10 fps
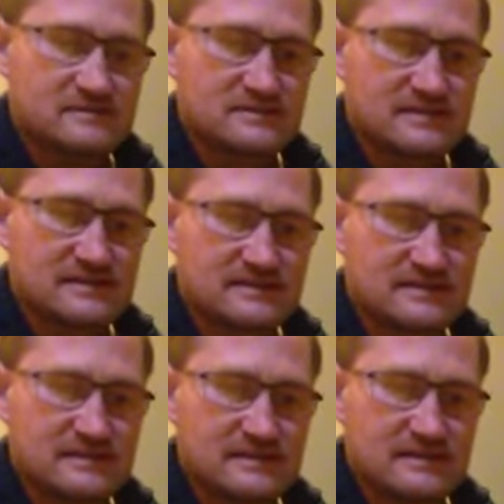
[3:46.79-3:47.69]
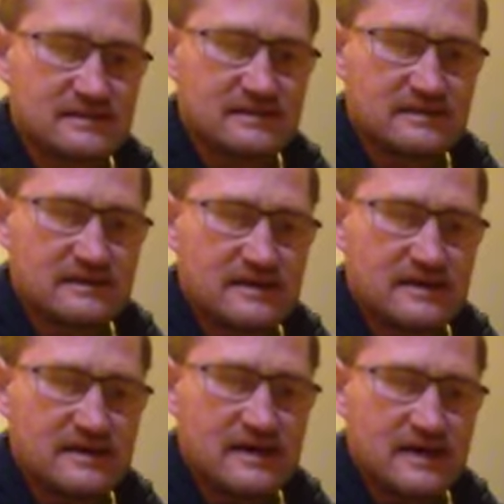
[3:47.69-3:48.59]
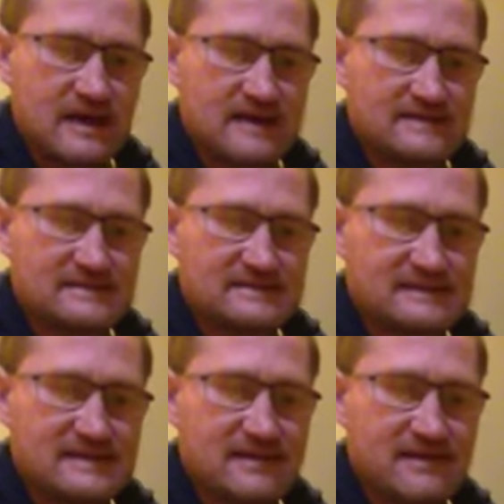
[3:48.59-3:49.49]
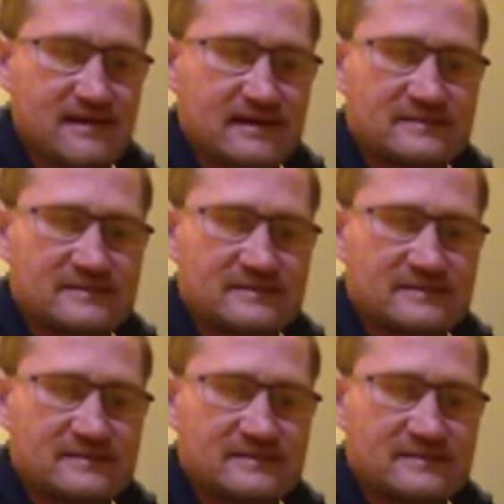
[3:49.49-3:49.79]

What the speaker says: 1989.